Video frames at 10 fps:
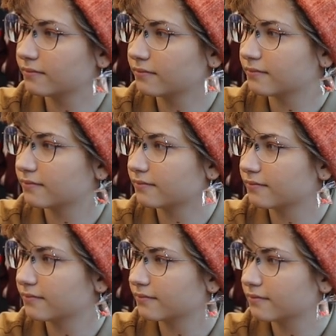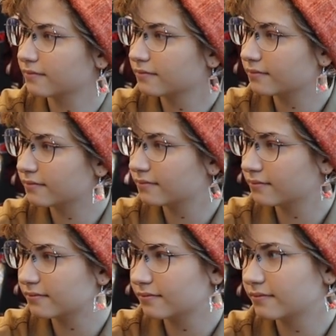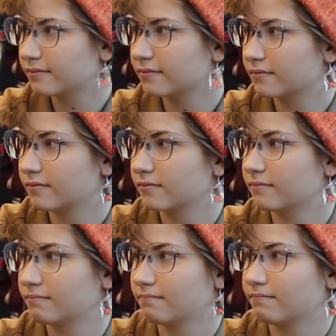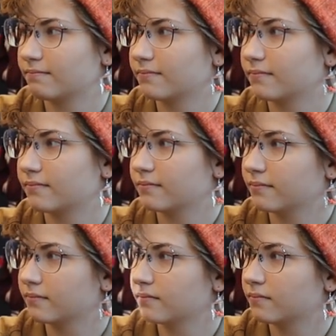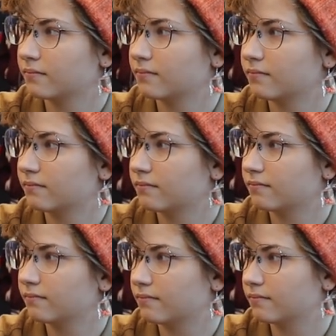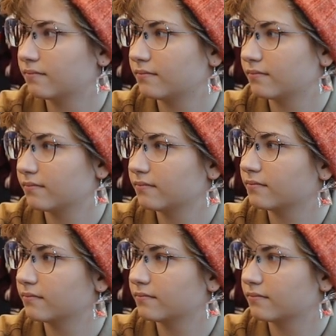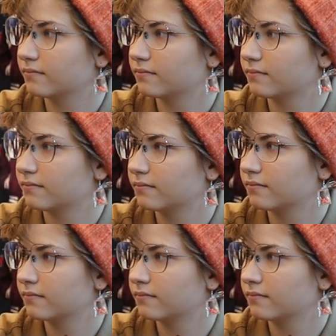[no speech]